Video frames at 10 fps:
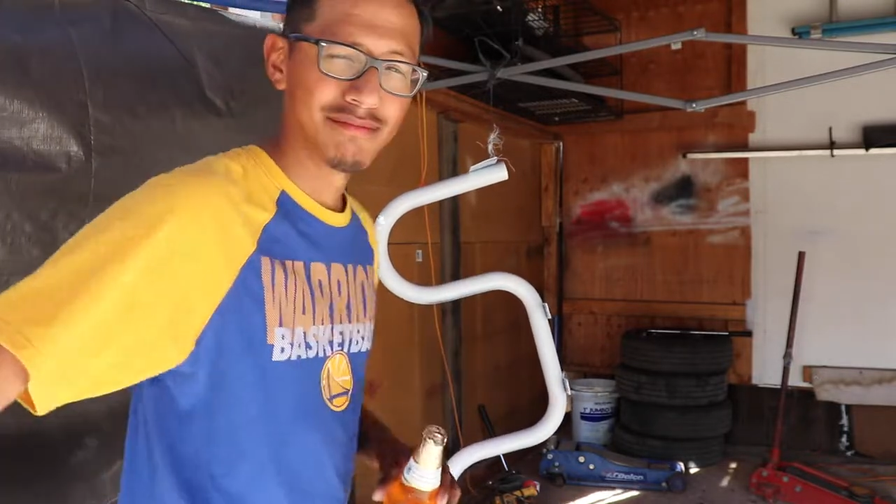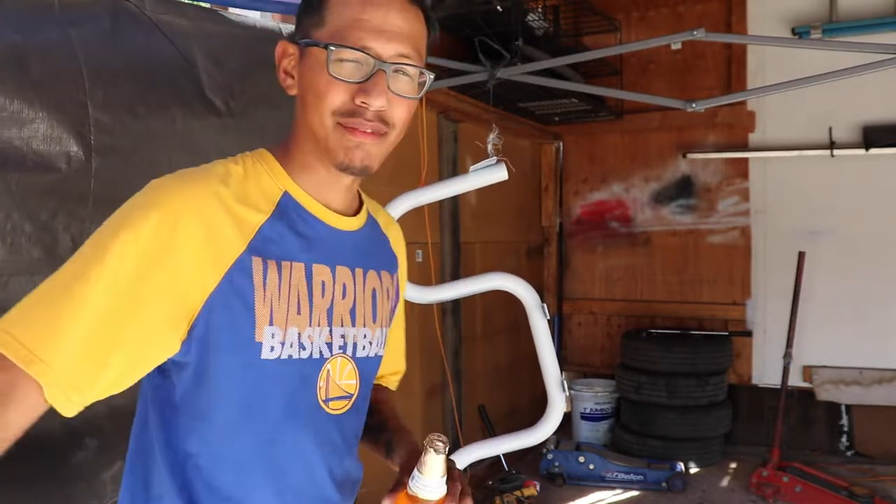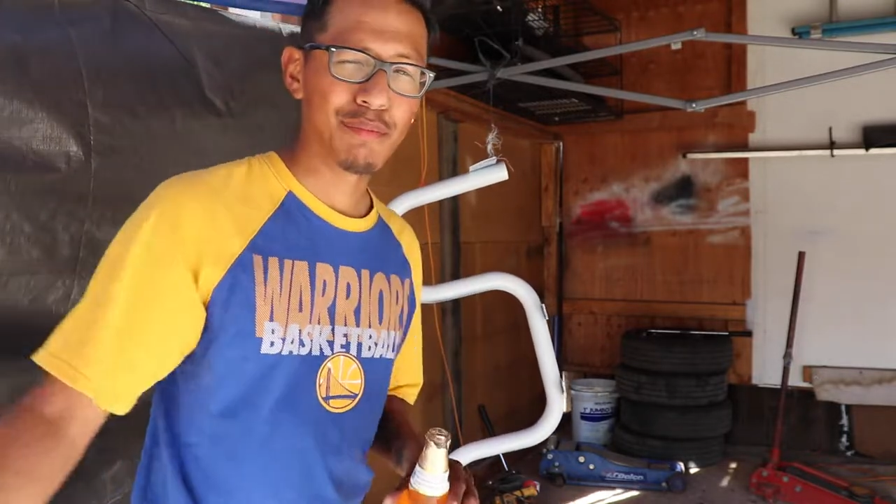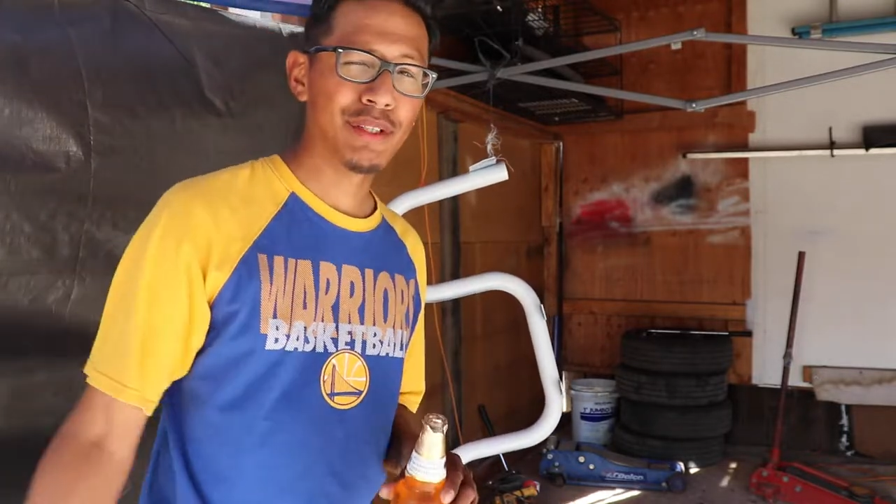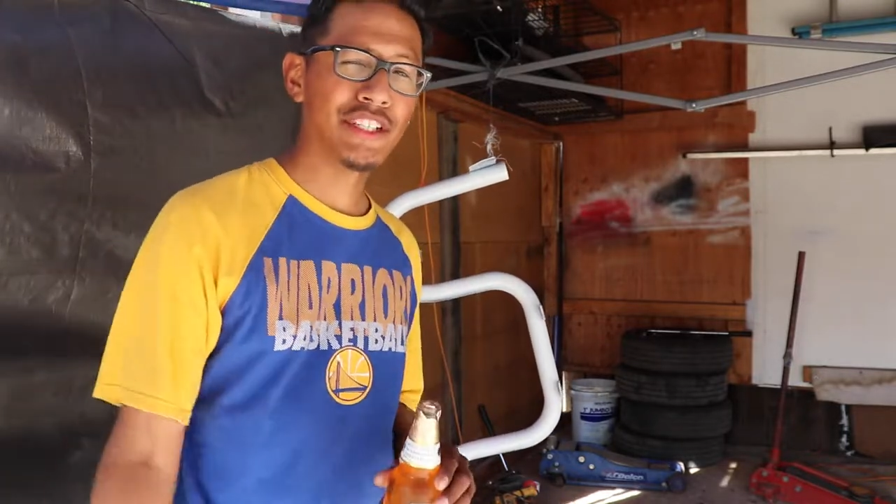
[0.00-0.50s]

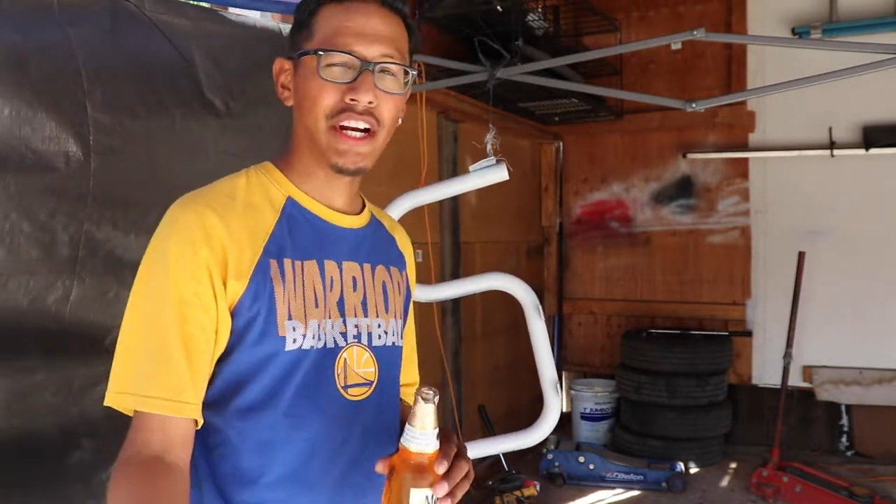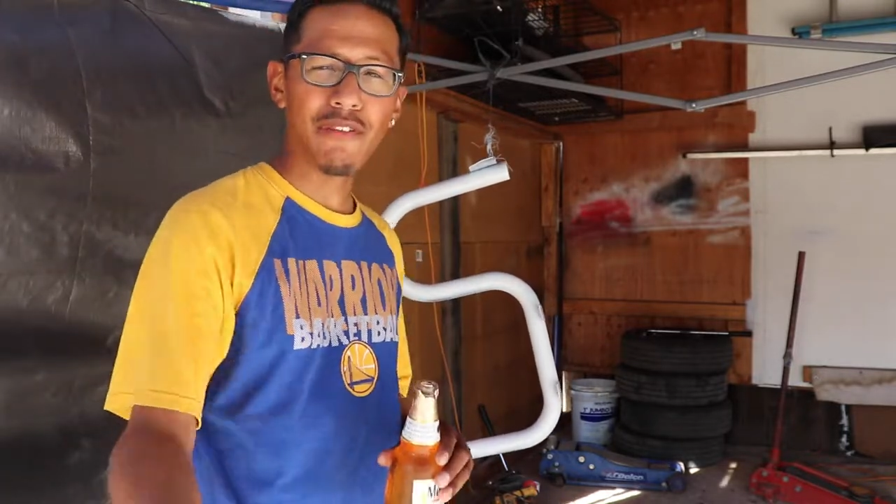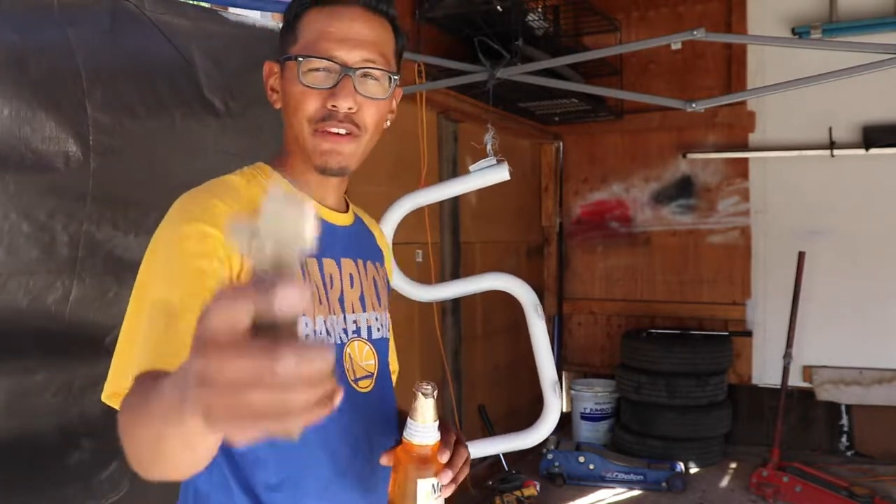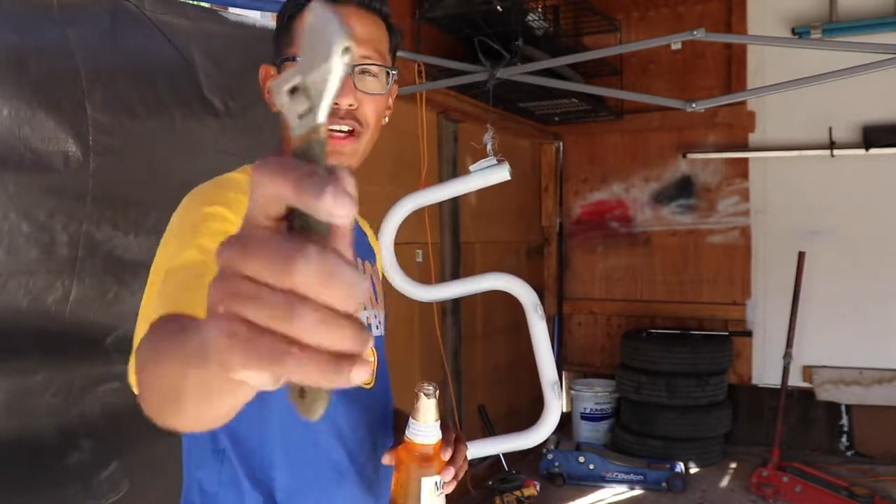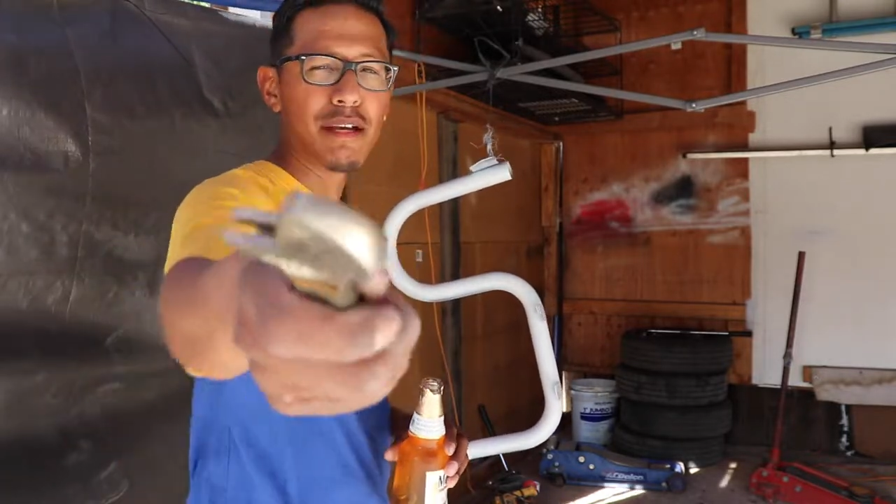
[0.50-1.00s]
But I'm pretty sure half
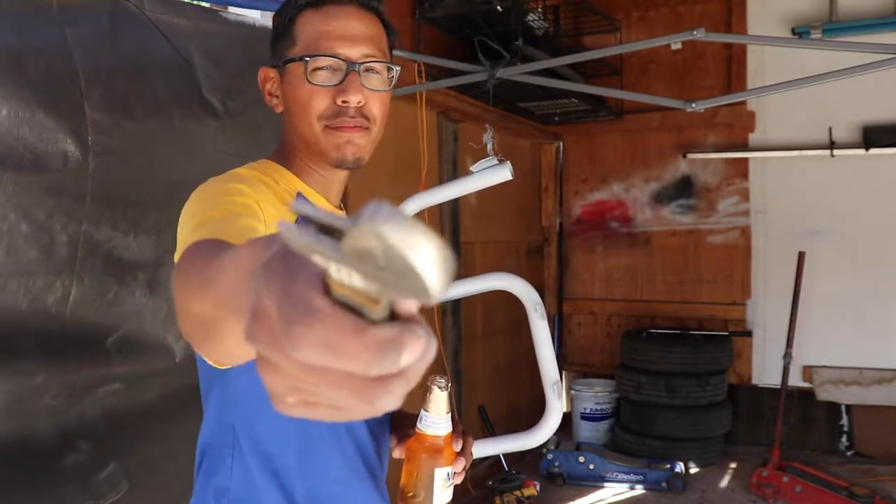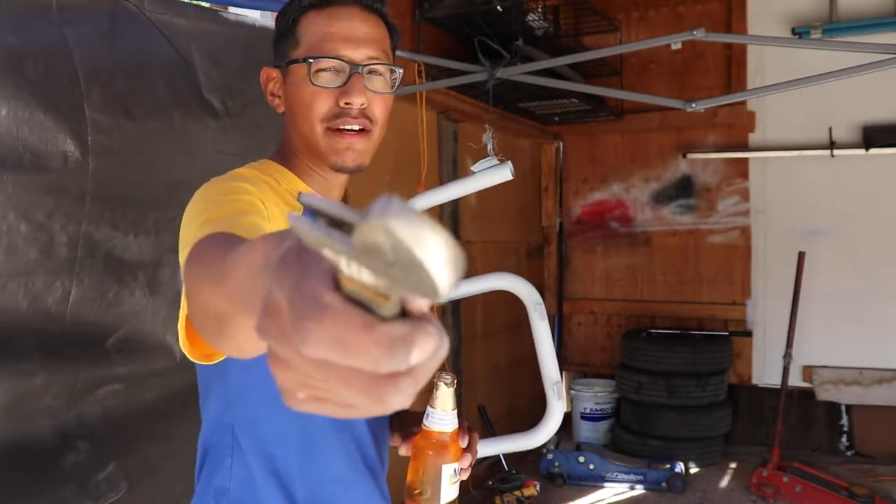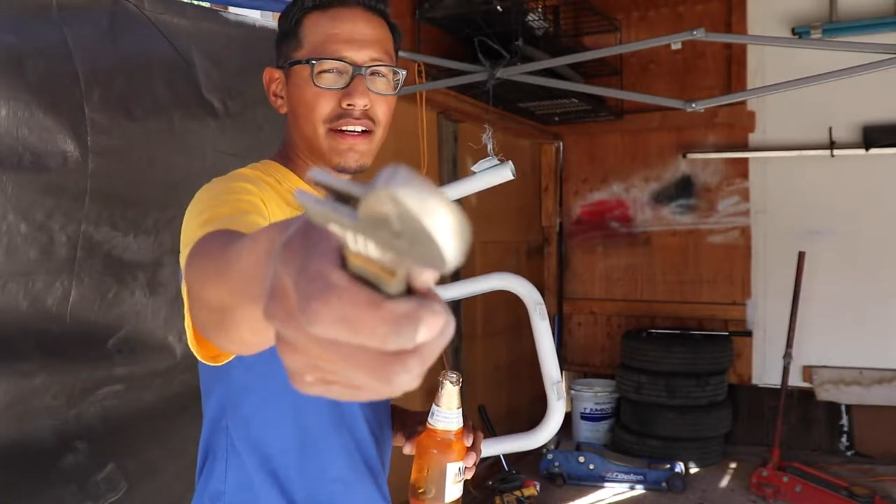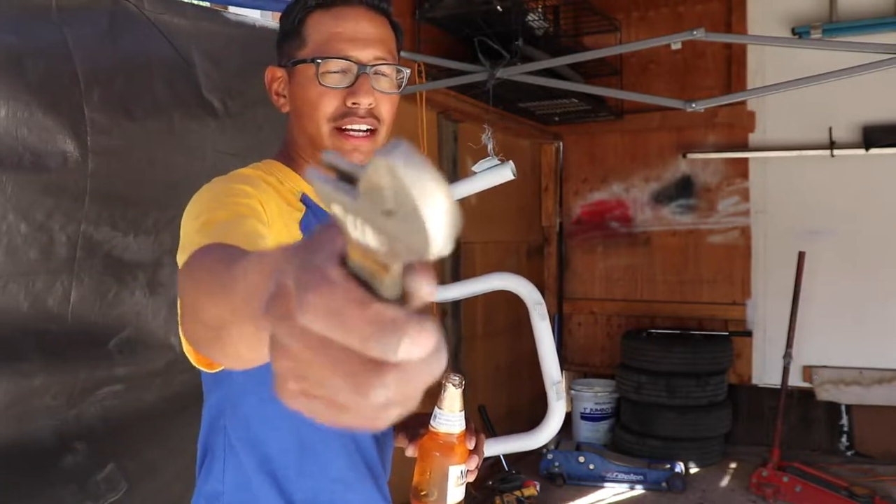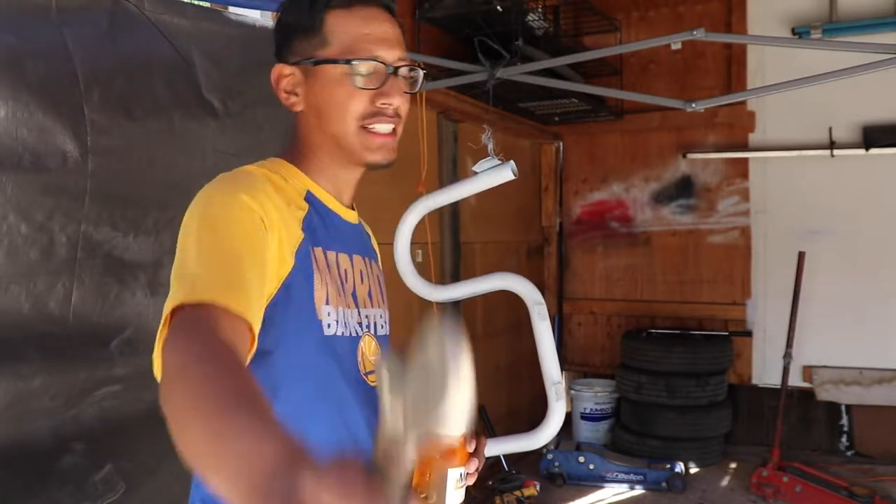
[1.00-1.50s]
of you guys
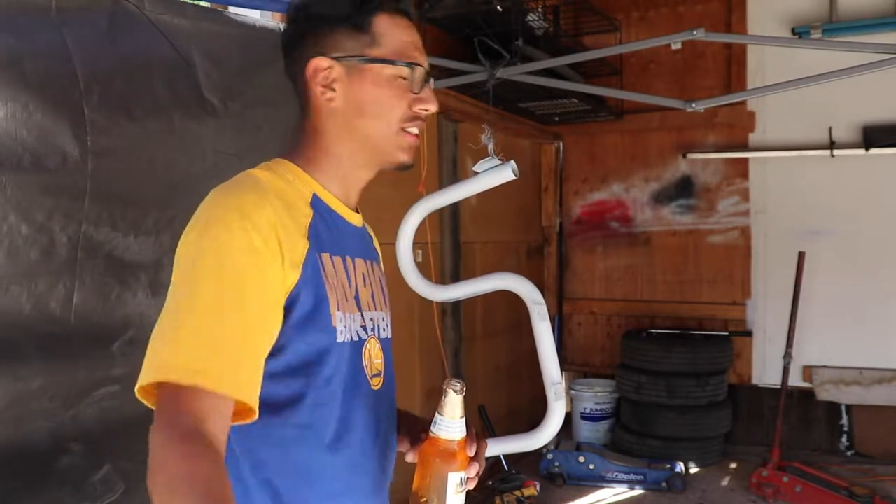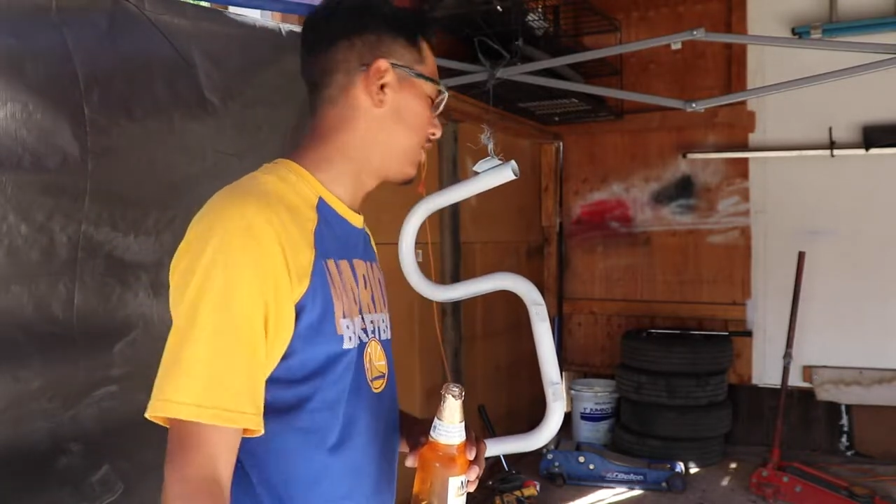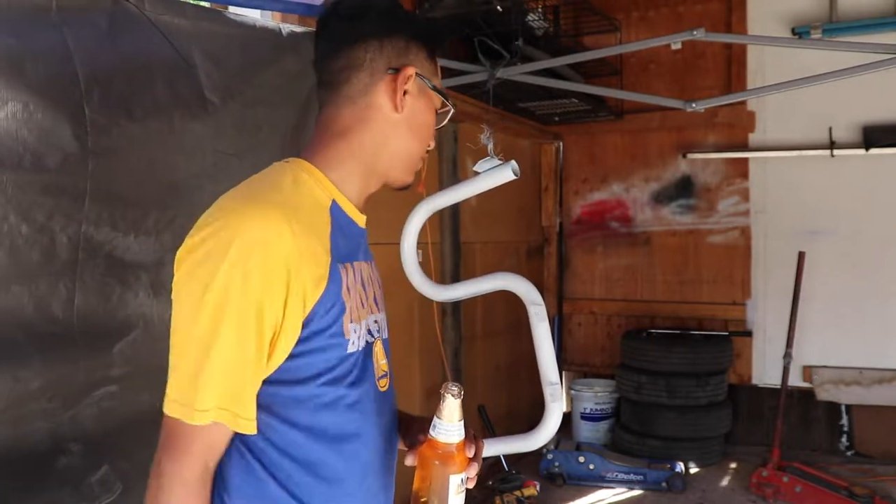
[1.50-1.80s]
Miata guys know,